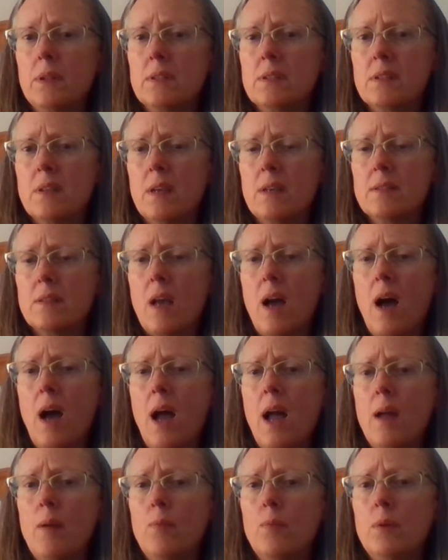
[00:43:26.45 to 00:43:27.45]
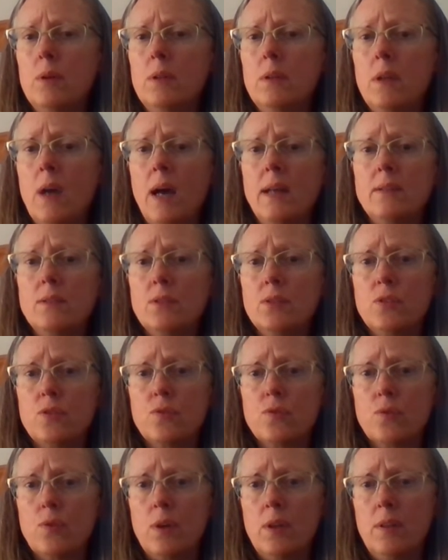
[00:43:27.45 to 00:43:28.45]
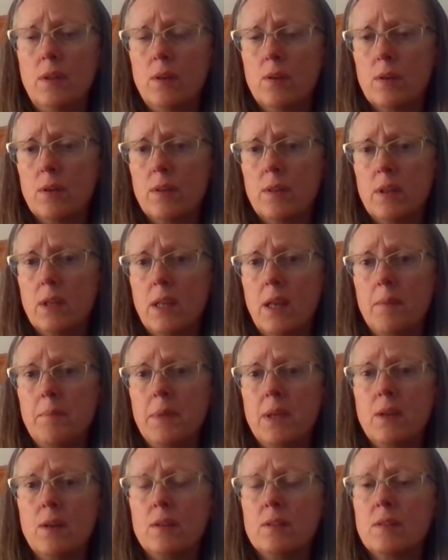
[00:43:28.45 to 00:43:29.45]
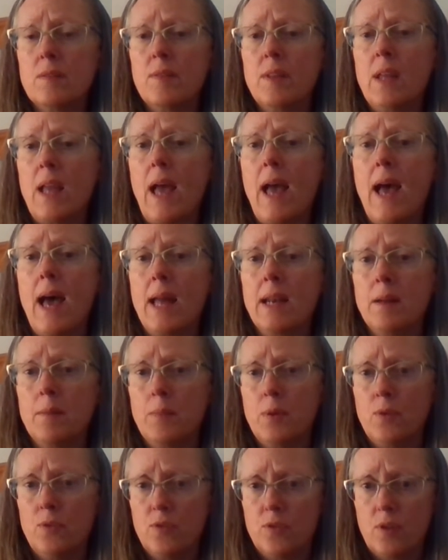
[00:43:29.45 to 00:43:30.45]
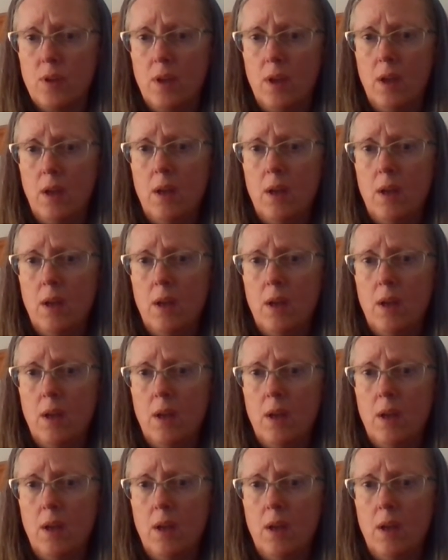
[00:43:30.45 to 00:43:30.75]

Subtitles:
It says I would not destroy the earth again because of the animals.